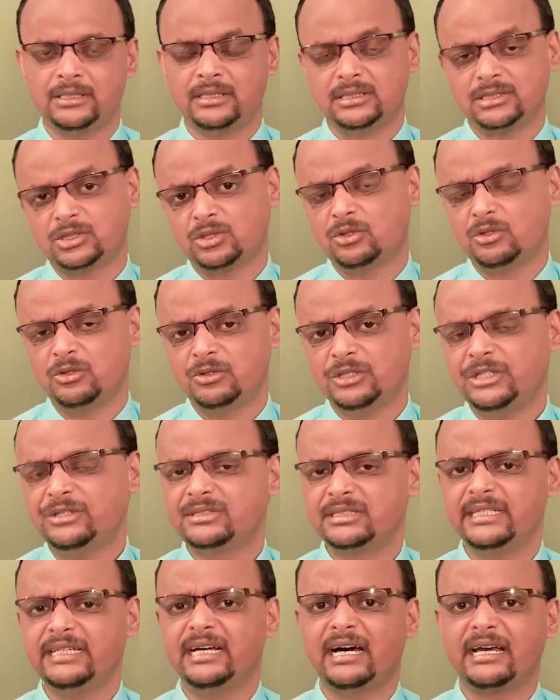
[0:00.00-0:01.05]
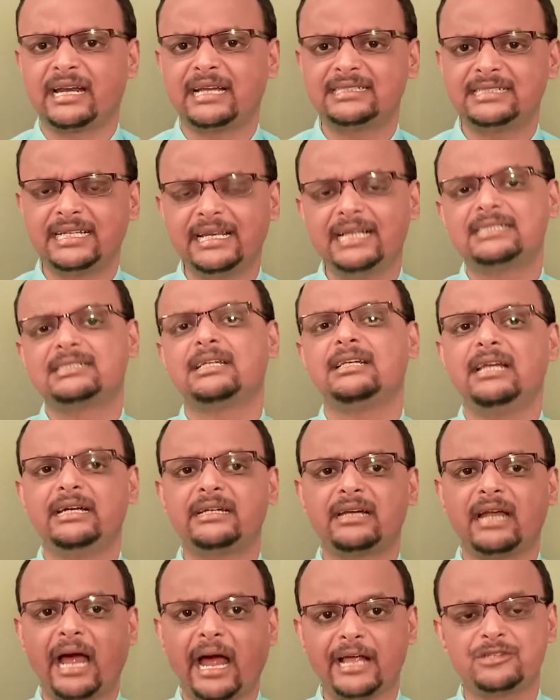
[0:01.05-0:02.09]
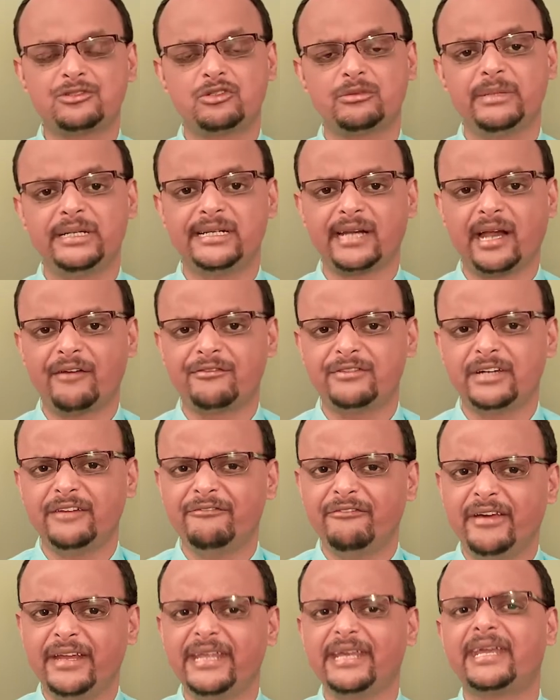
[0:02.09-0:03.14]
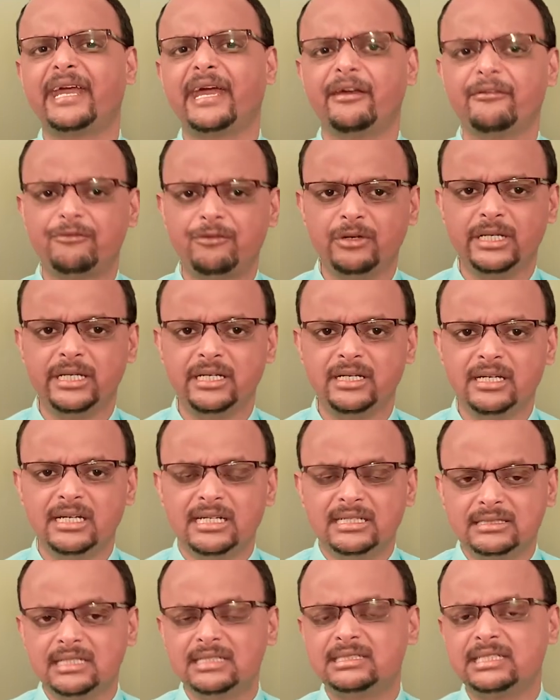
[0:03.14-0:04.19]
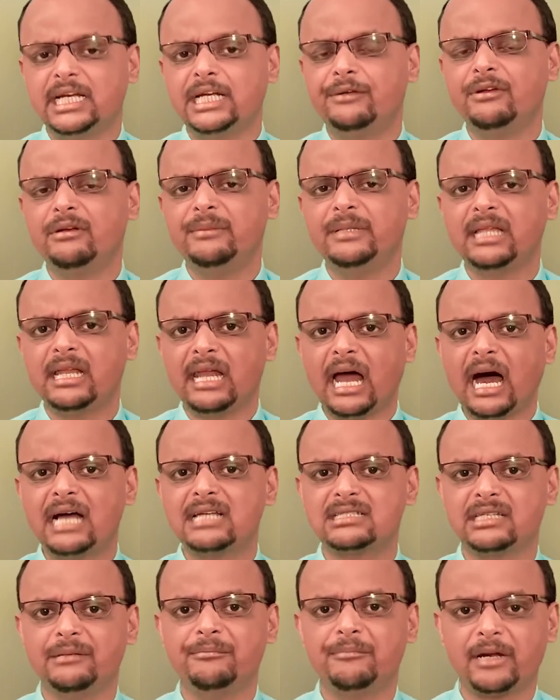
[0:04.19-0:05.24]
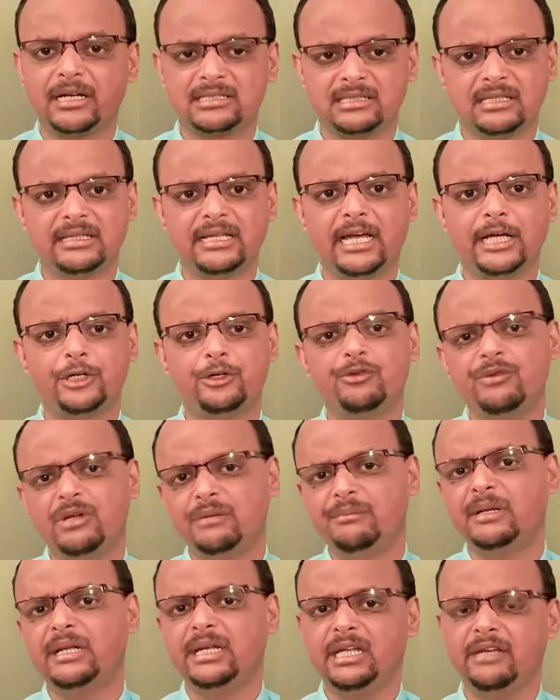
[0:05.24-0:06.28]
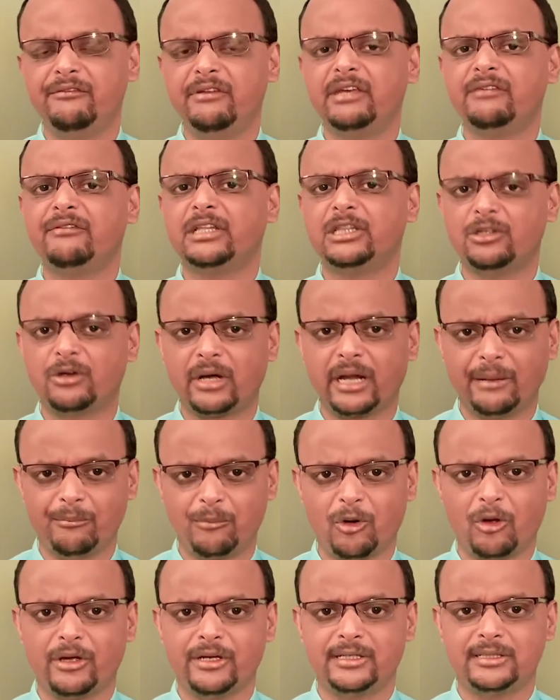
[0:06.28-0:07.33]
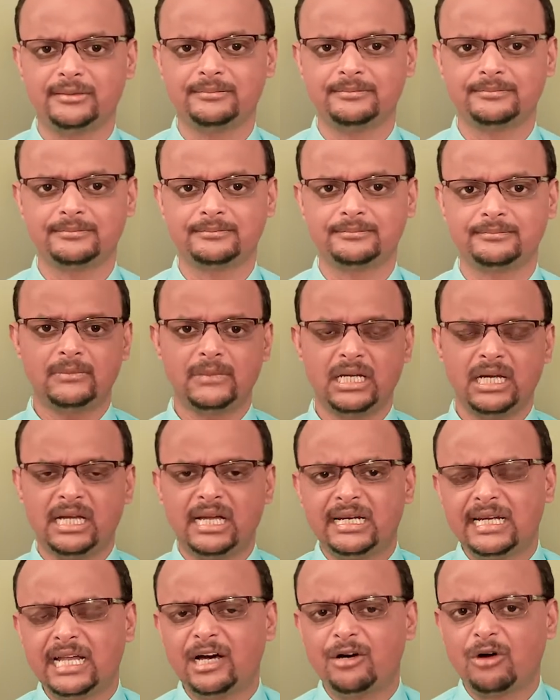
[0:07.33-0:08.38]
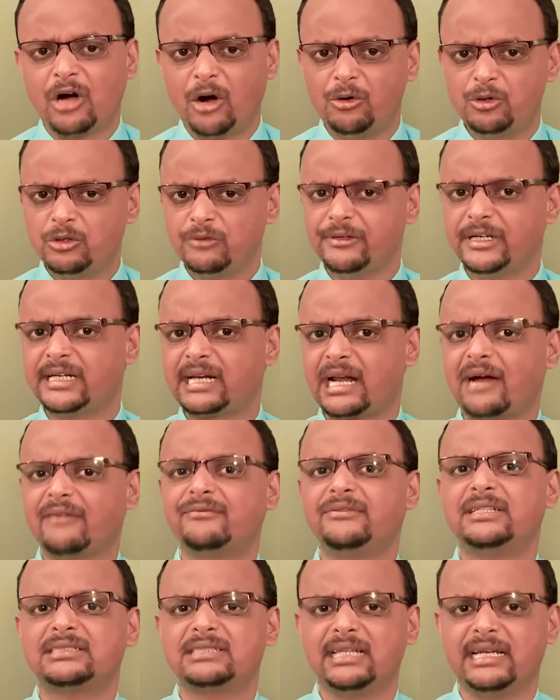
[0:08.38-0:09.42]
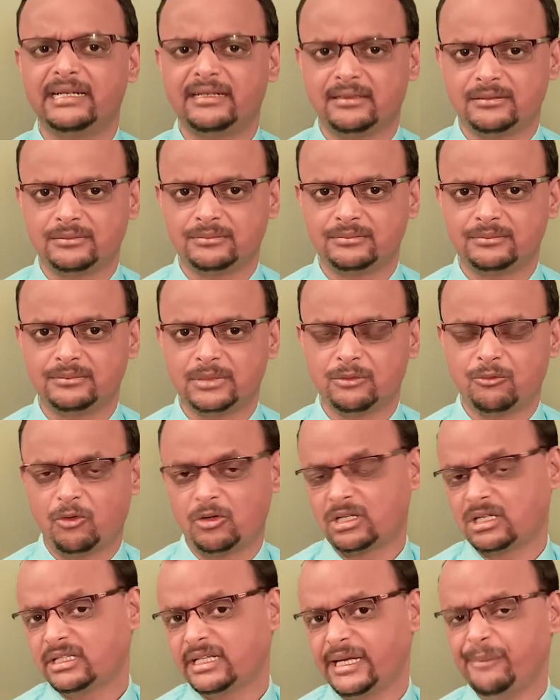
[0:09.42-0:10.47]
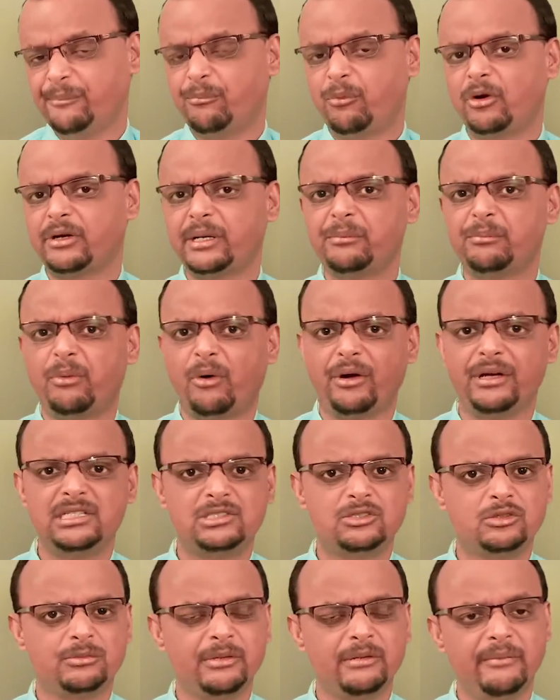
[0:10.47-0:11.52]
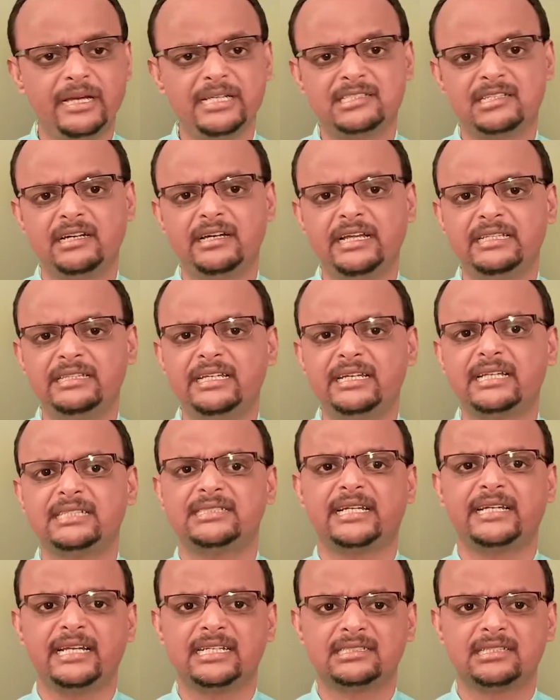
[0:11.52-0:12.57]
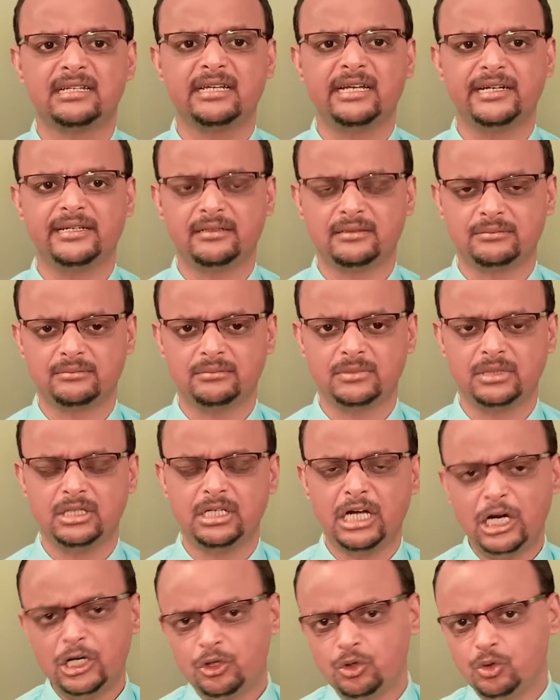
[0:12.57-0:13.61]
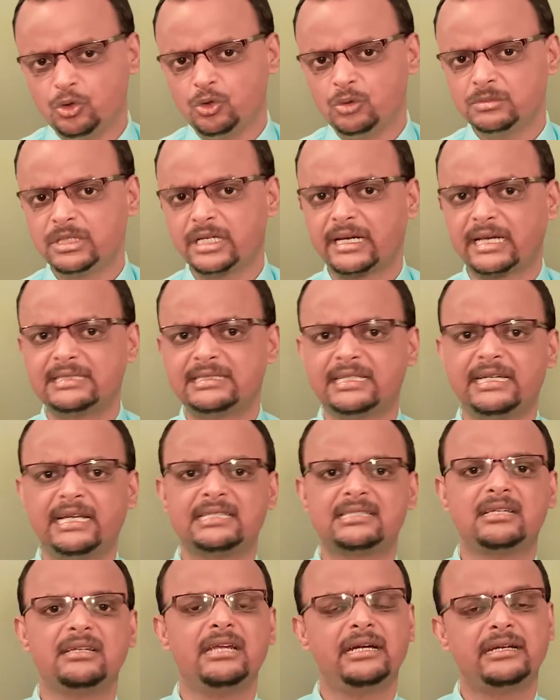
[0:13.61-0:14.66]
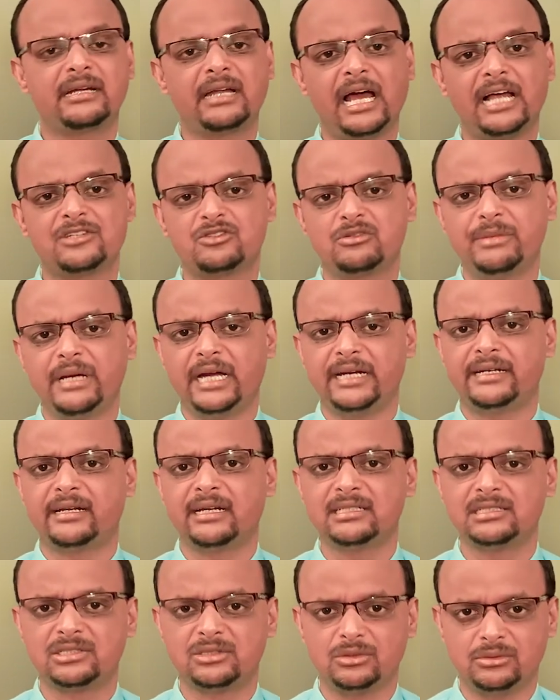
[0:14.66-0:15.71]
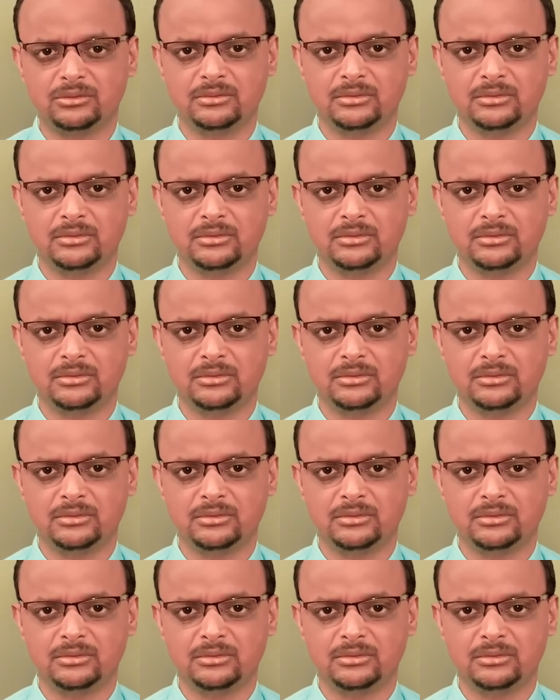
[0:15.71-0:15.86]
So you see, a resignation letter has to be drafted very carefully since it will be the last impression that you will be leaving with your employer. Now, how do we draft this letter? What are the important points to be mentioned in the resignation letter? To whom the resignation letter has to be addressed to?